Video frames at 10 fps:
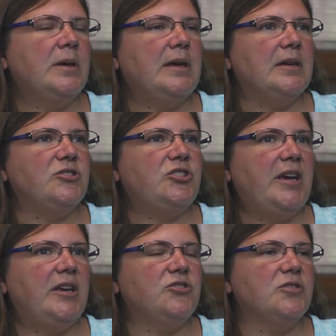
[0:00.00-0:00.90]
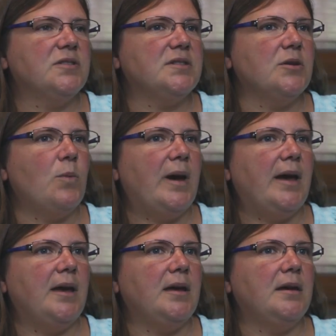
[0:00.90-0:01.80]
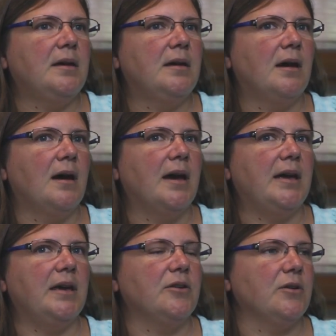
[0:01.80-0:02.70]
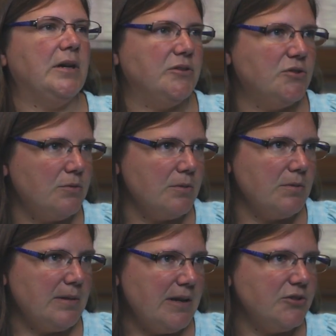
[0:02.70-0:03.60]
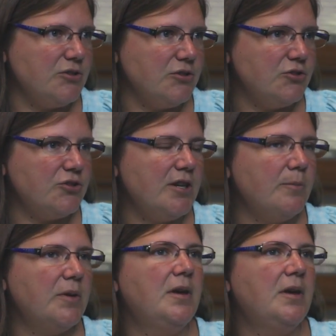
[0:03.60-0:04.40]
It changes the way I enter into a relationship.